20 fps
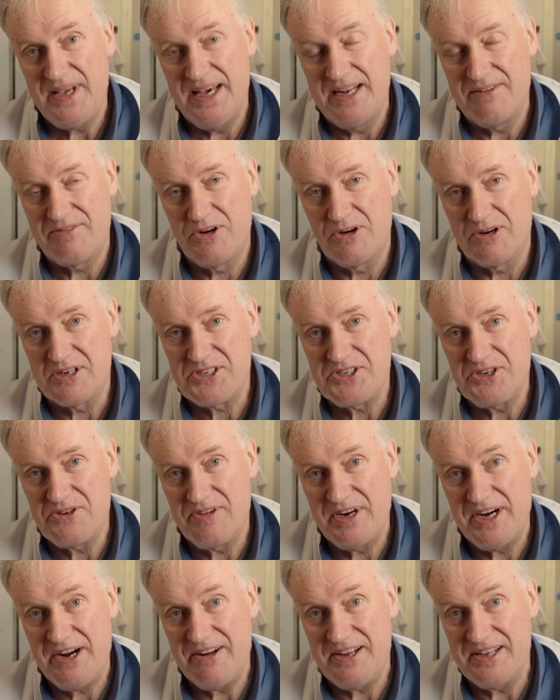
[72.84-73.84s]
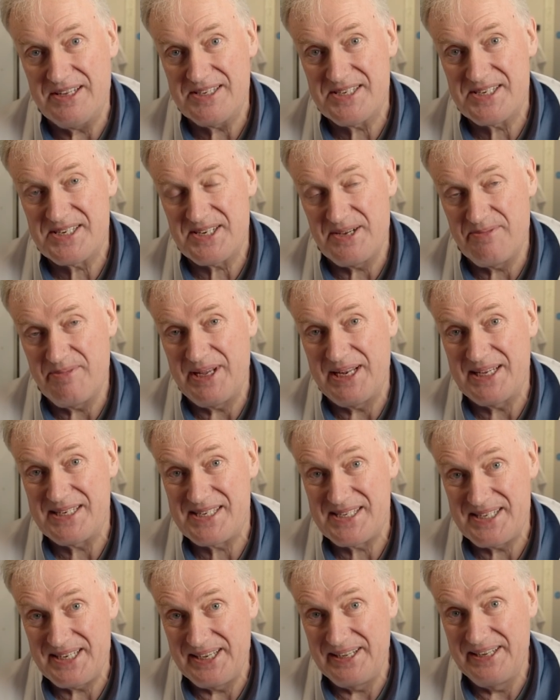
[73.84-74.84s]
And of course, new variants, I mean, it's
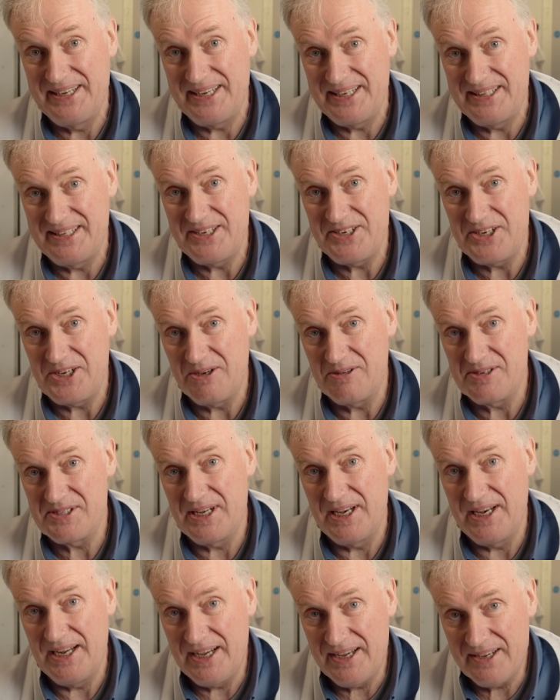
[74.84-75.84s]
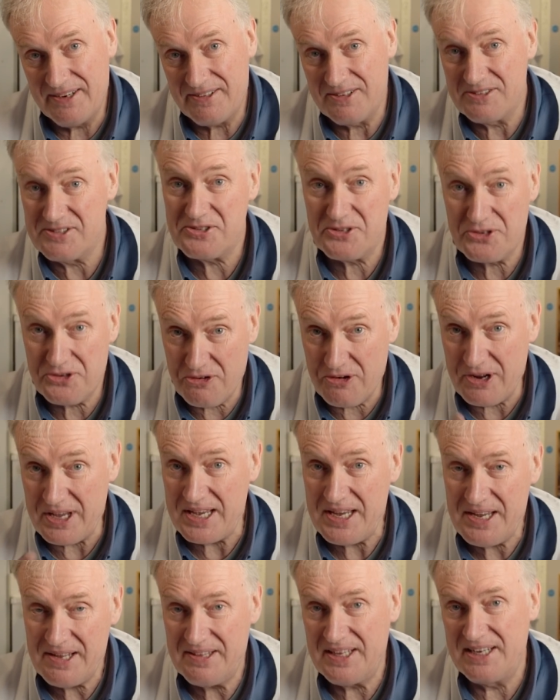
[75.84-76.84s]
still in the news a lot. There's
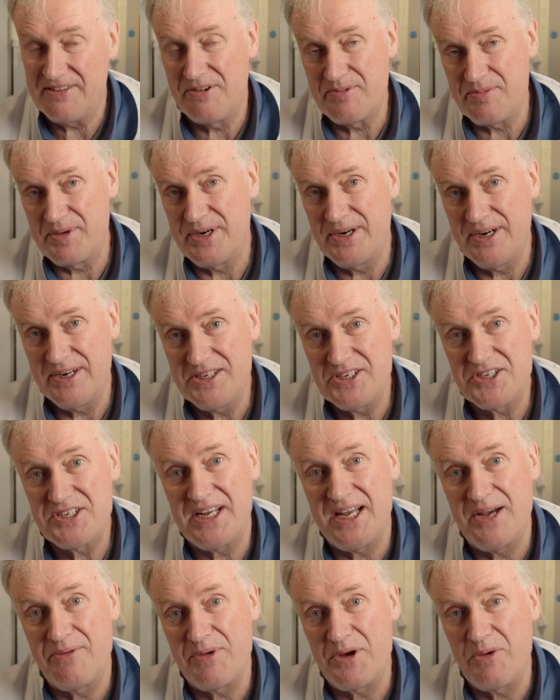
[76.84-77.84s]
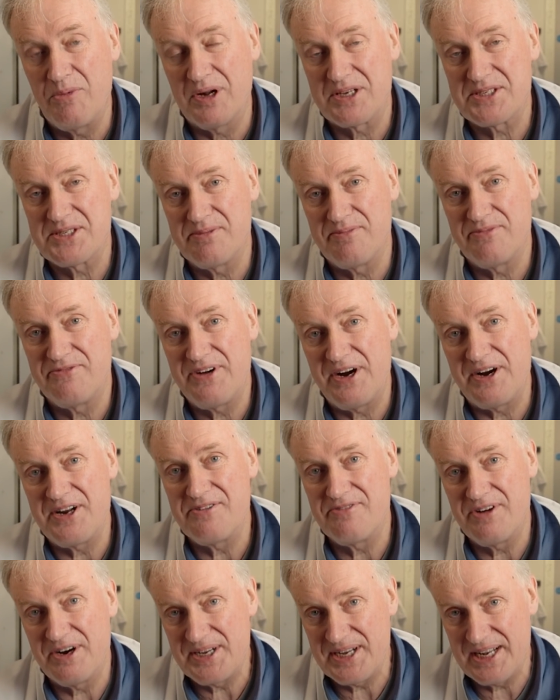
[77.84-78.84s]
three that have emerged and we watch them
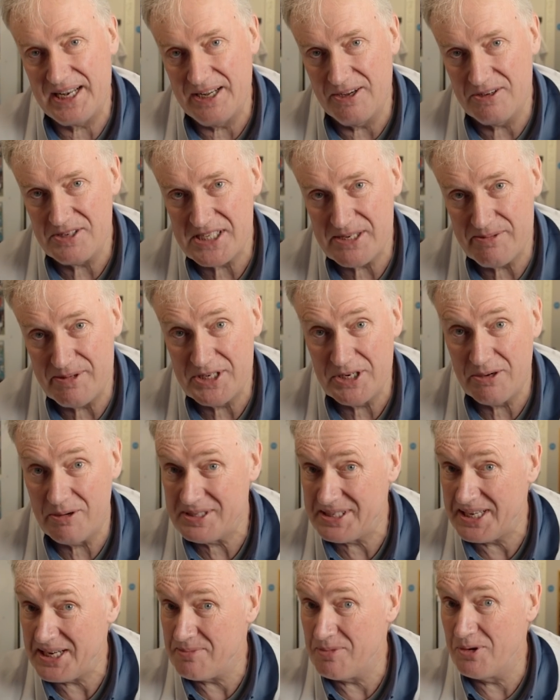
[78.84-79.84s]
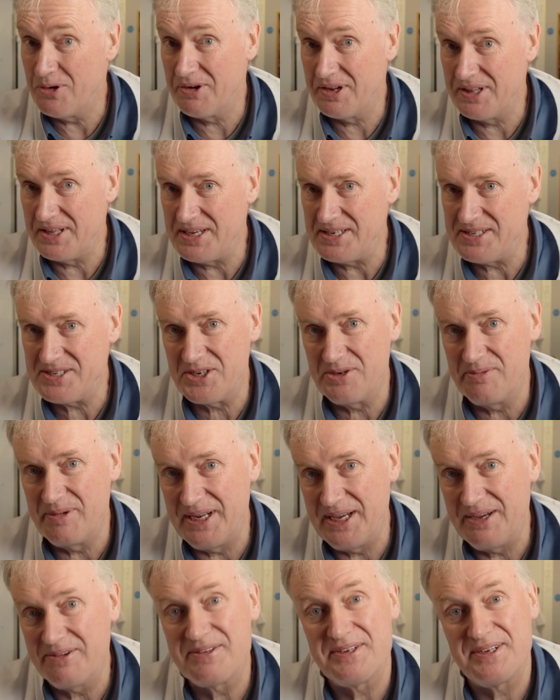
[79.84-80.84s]
very, very closely. We don't want any more of these
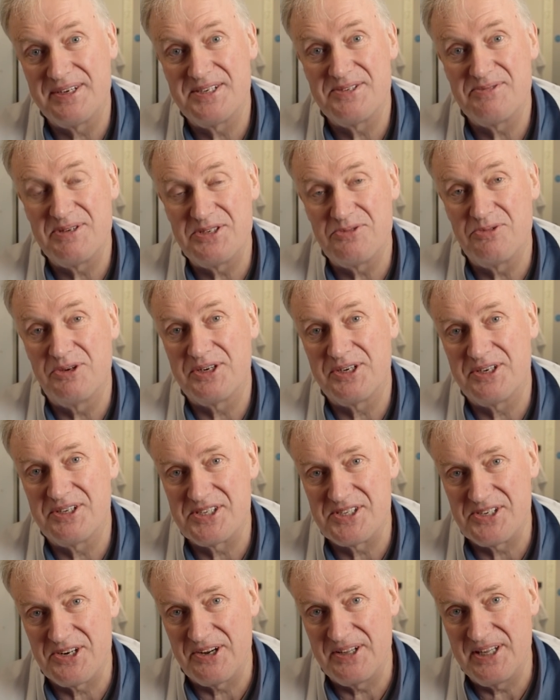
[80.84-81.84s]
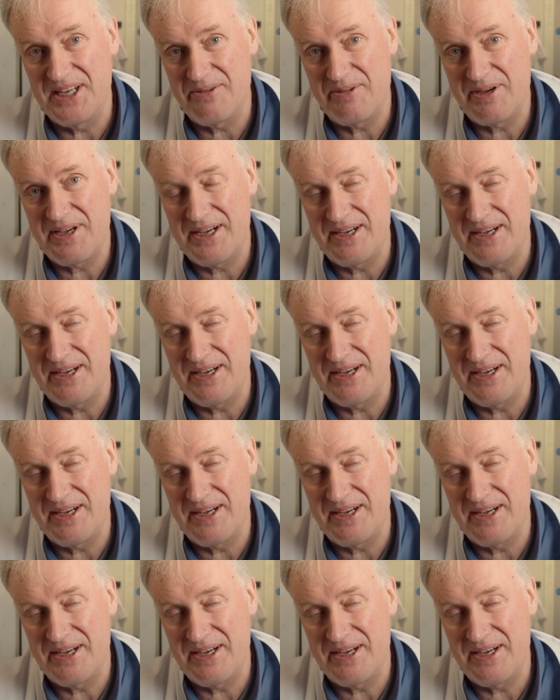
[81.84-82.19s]
coming out is, is one concern that we